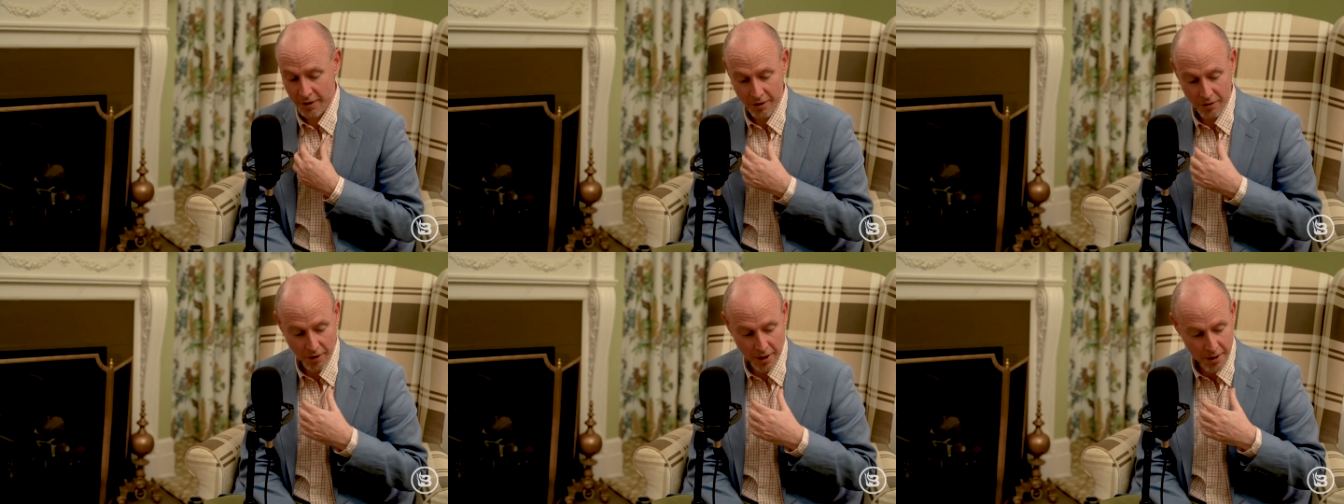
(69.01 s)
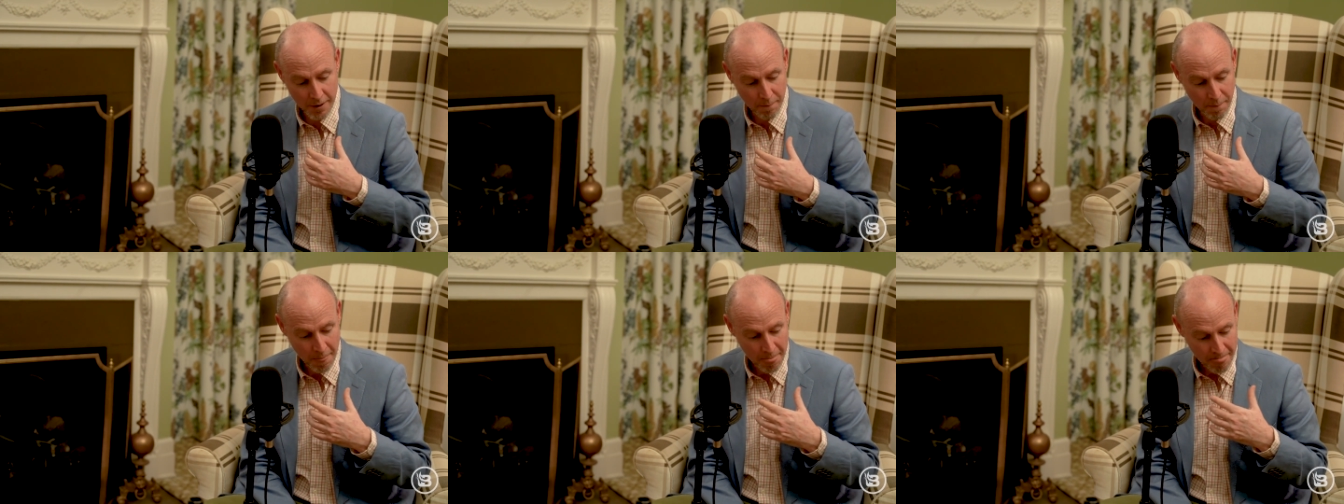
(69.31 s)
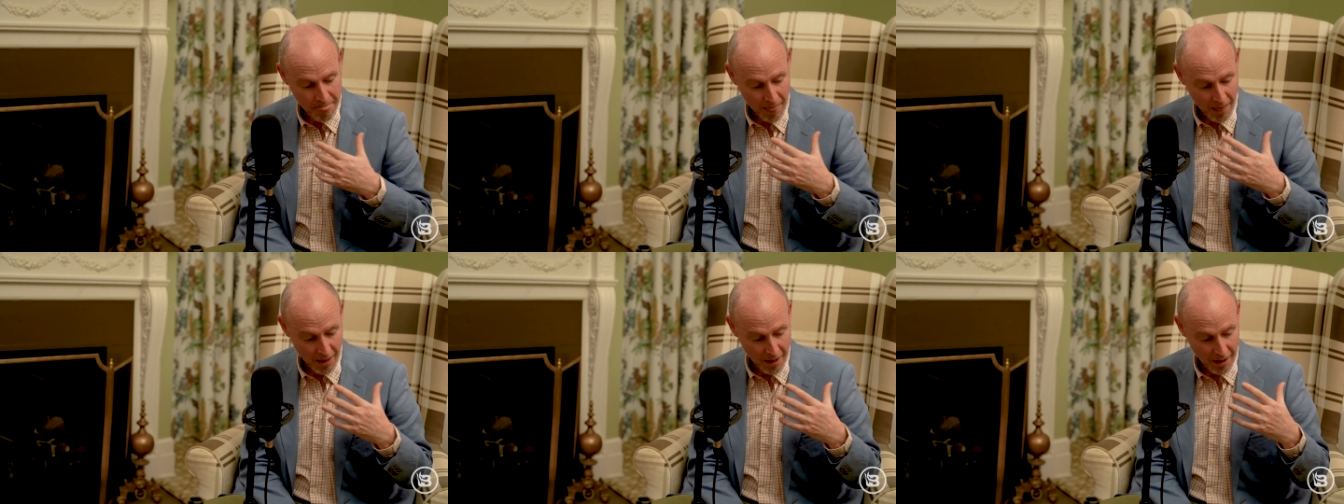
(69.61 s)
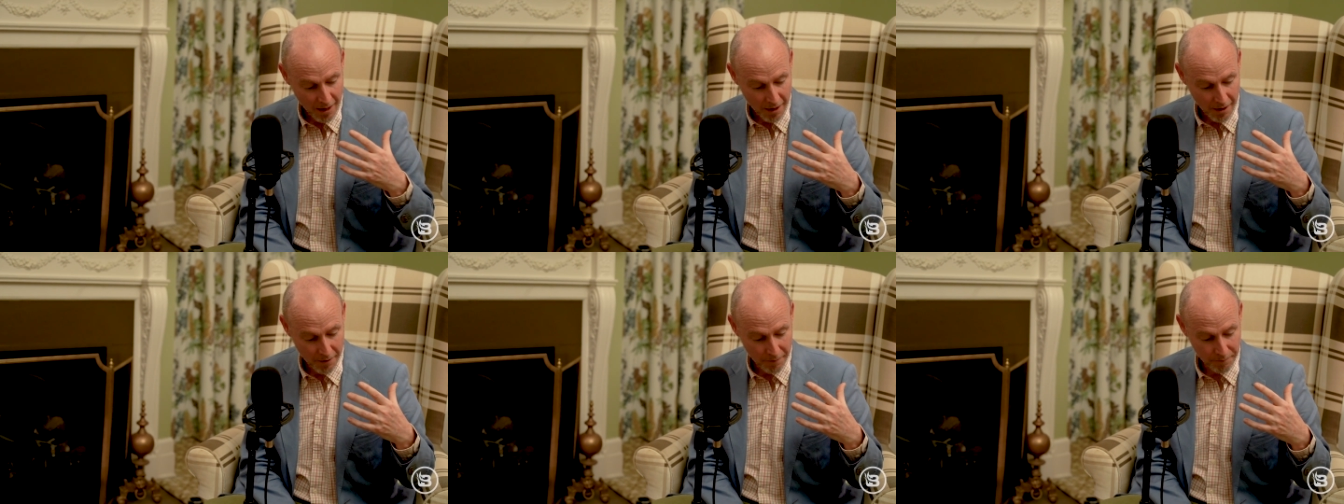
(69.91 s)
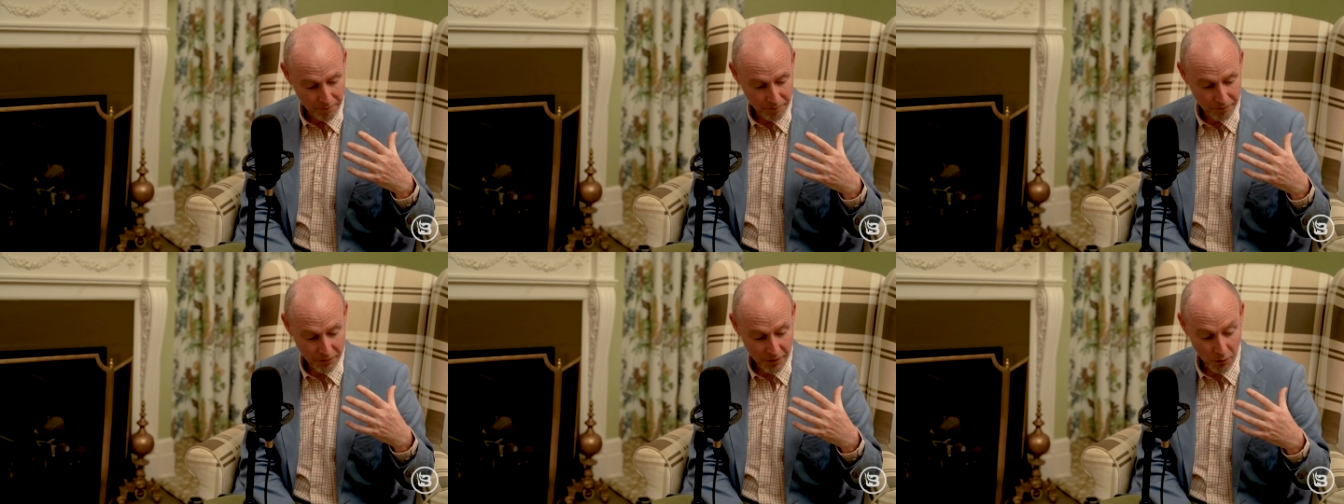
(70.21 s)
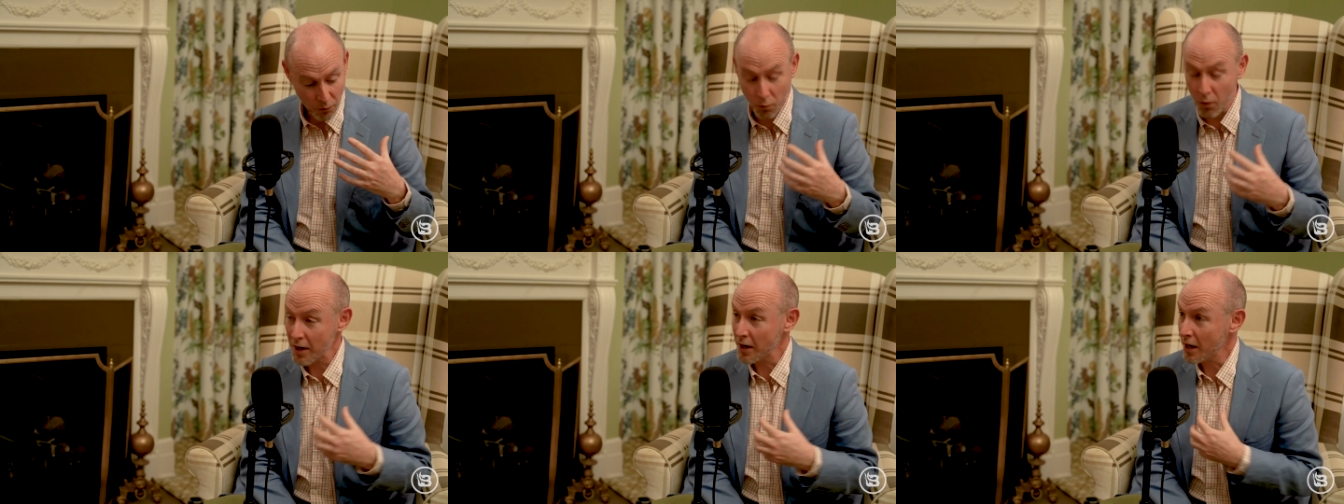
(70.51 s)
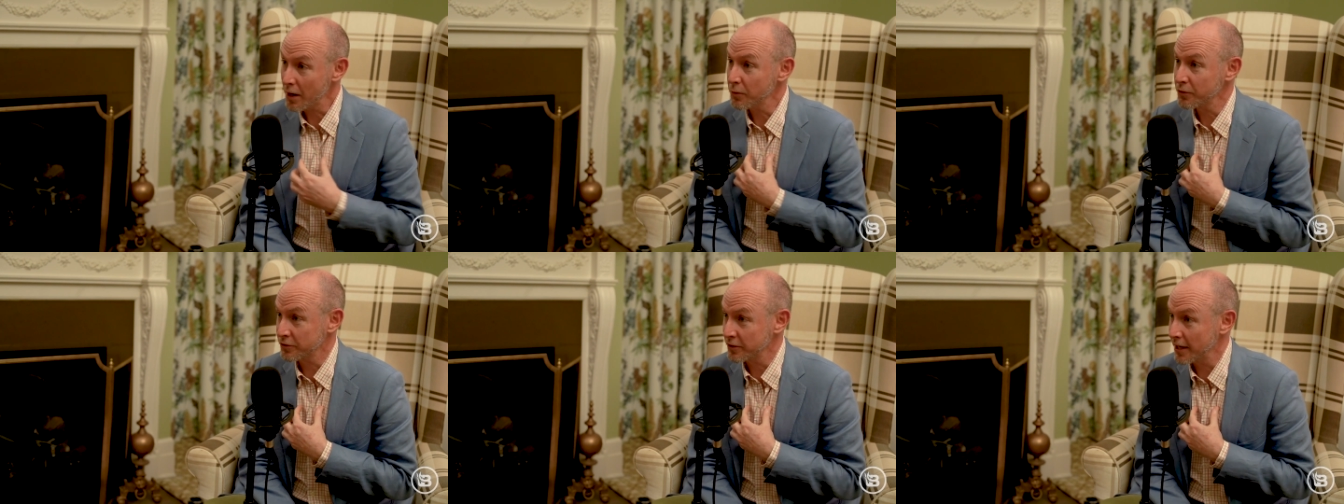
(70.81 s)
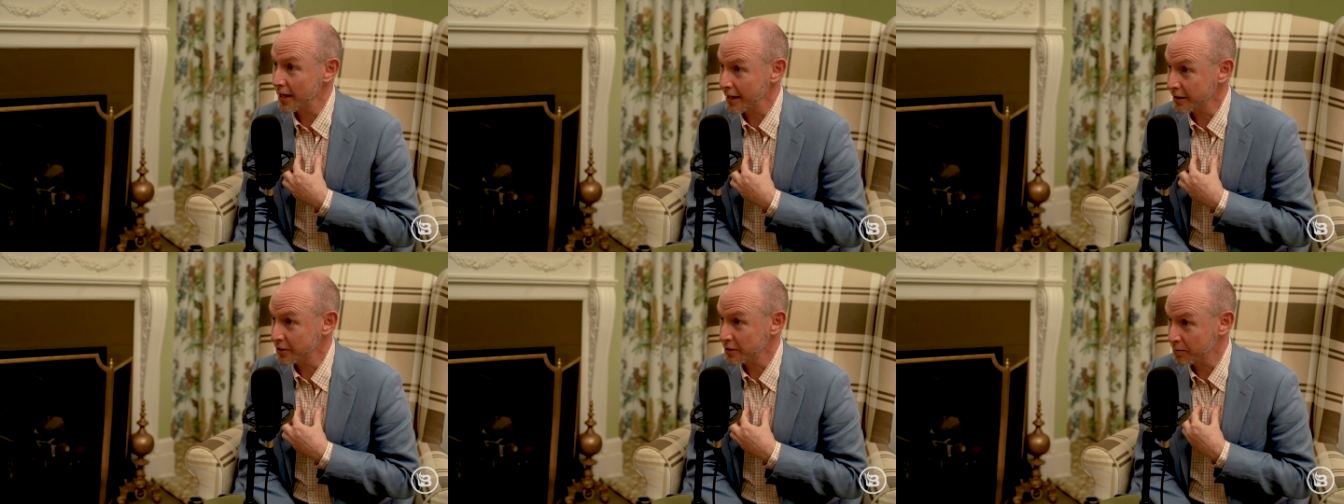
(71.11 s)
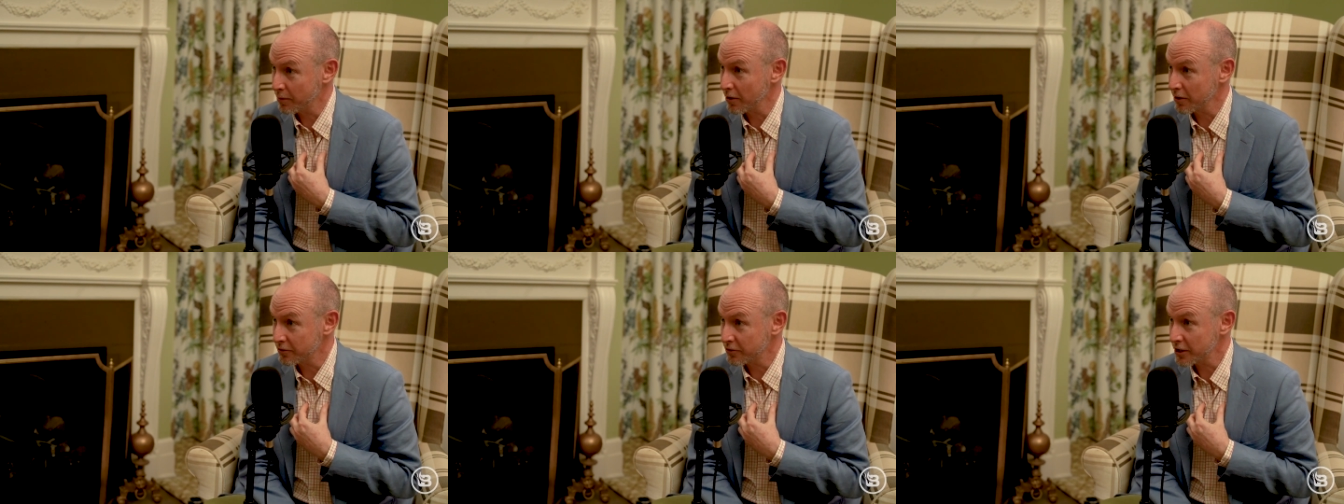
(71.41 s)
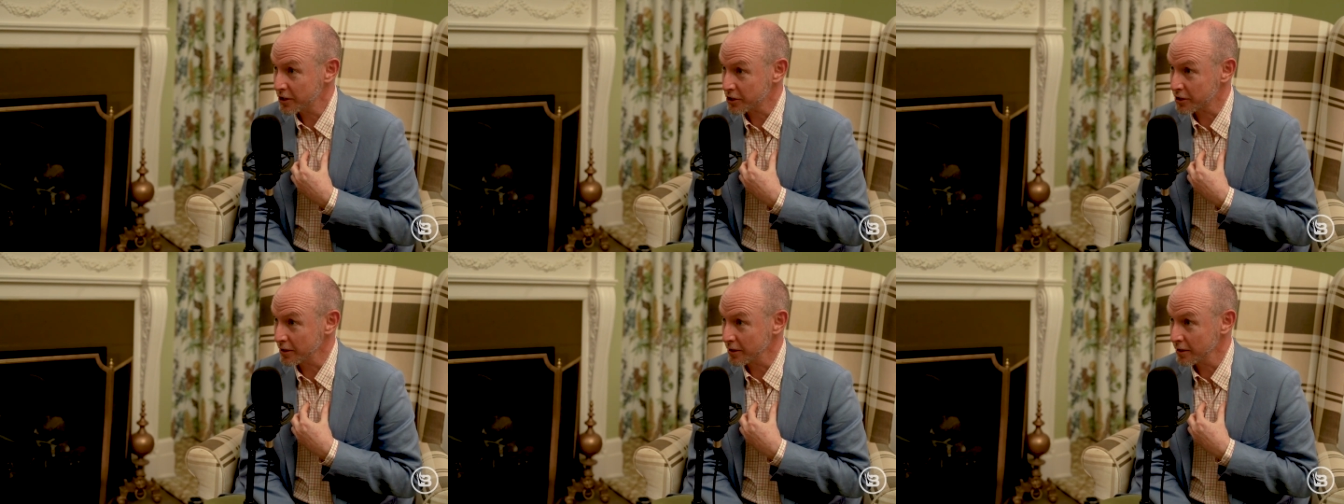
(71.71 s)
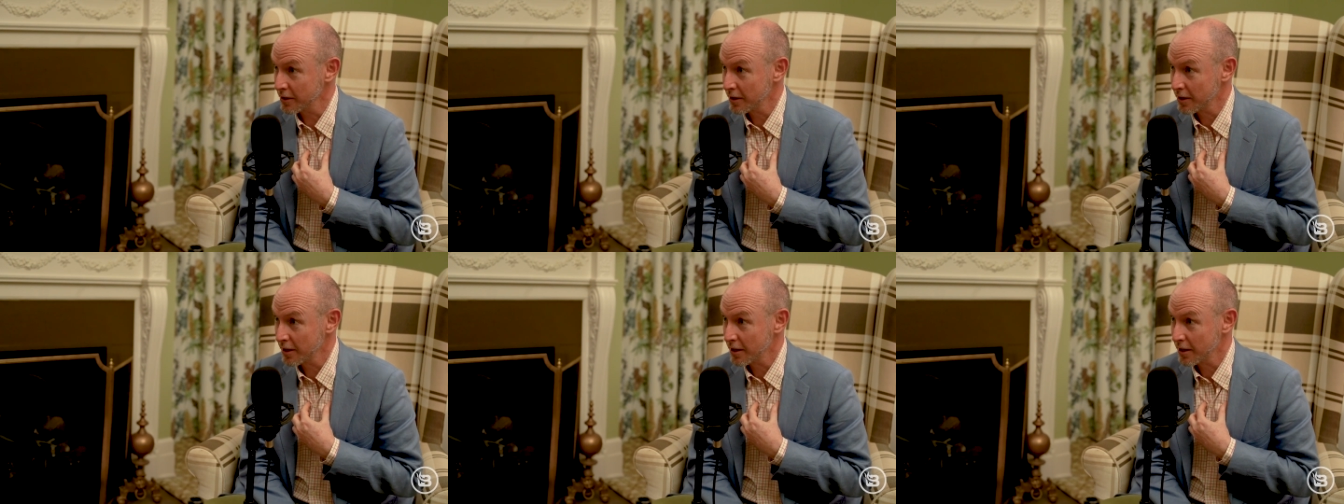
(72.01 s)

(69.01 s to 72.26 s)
right? When I was an elected politician,